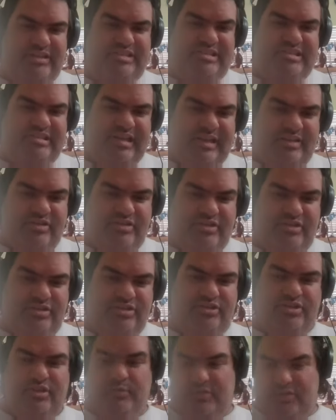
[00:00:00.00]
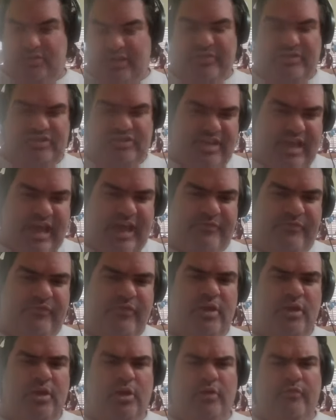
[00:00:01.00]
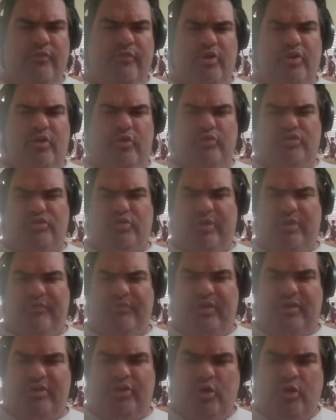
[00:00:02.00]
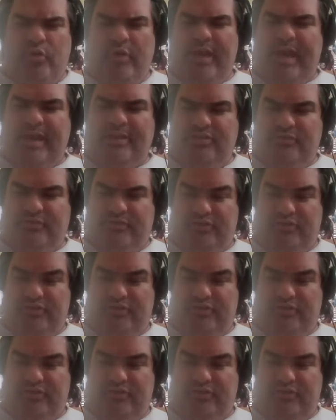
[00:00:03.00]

at Stetson. She was on the staff for Coach Griffin. Your reaction